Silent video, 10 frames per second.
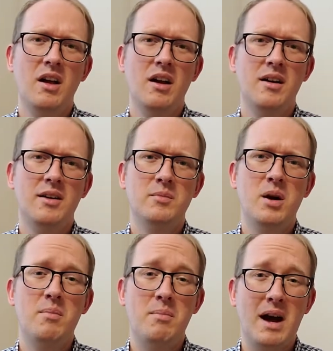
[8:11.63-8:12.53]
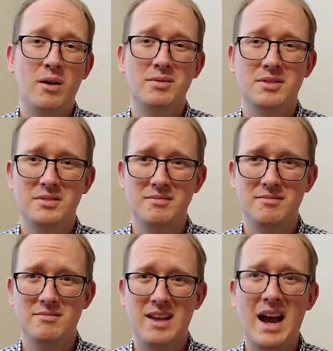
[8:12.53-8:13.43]
about
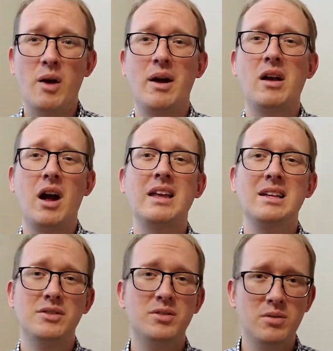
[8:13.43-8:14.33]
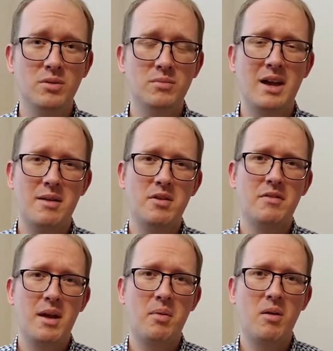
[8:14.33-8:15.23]
how I got into my
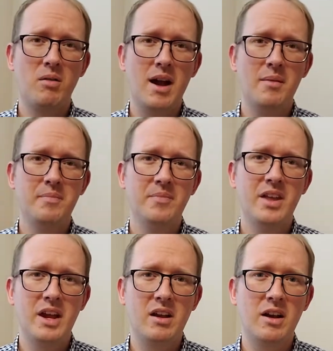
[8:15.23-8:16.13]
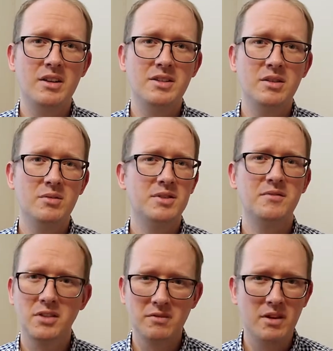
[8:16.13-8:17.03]
MFA program that I got into. It was a
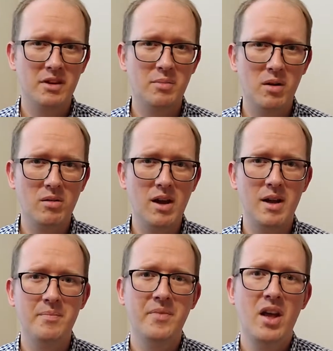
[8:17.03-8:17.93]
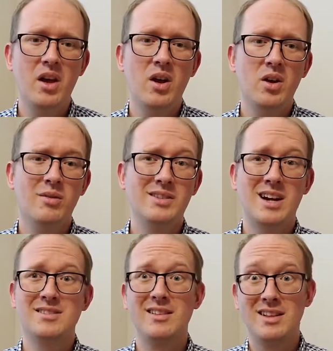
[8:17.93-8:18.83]
fully funded program, which
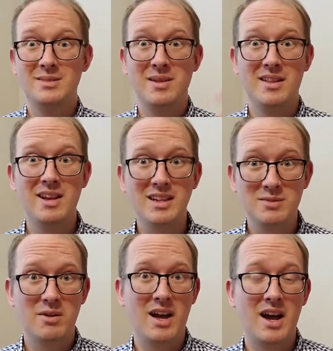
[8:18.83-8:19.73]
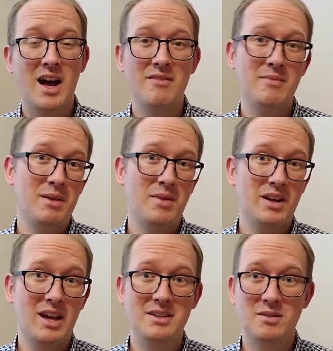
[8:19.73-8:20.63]
actually leads me to the next way I've made
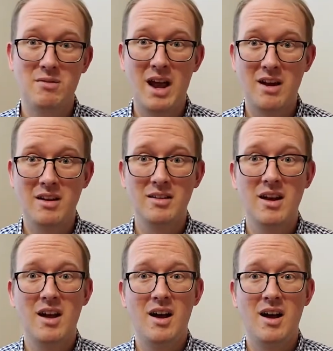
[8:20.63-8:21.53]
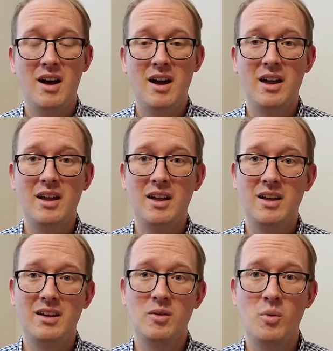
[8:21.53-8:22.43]
money as a writer. I
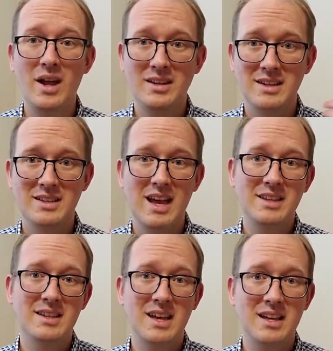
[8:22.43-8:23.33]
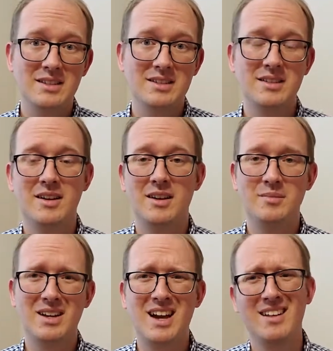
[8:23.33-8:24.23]
went as an essayist.
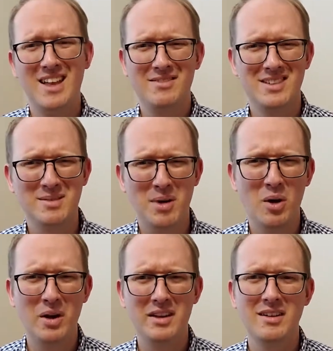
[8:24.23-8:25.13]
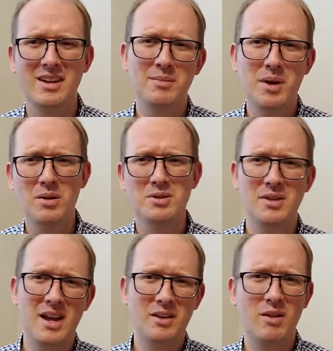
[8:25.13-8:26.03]
I kind of left as a poet. I did poetry
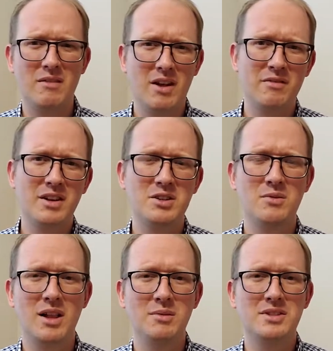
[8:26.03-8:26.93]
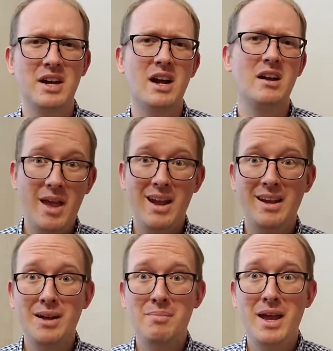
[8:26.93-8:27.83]
and creative nonfiction while I was there. And I
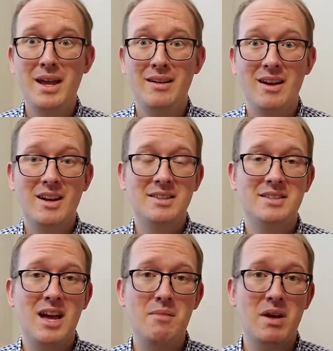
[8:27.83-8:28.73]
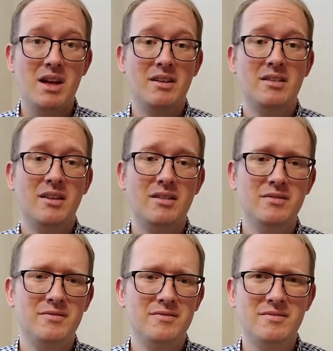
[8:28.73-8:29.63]
got paid. I got a stipend
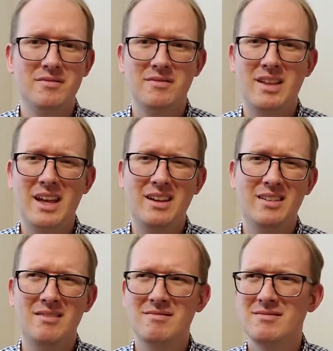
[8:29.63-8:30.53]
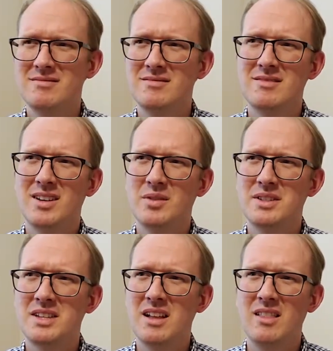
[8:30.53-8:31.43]
of like, I want to
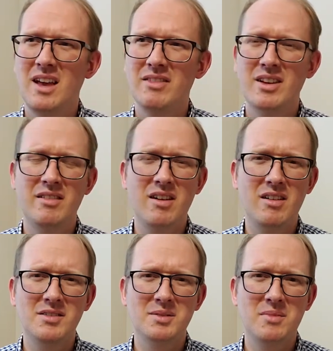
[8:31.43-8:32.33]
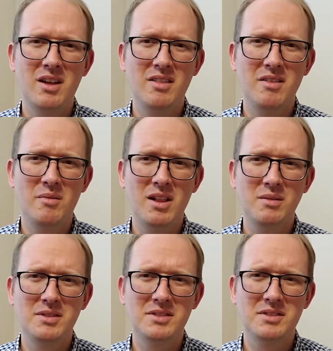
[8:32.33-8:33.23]
say $1,100 a month while I
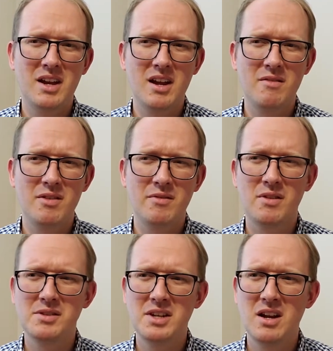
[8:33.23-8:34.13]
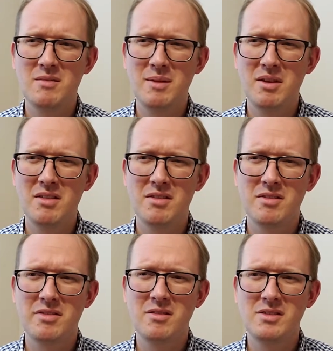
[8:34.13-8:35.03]
was there for the first year, and maybe
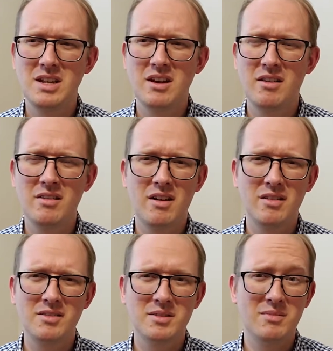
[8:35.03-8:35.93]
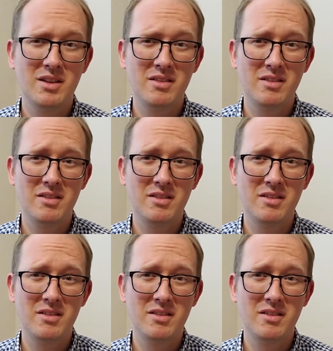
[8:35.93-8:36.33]
$1,300 a month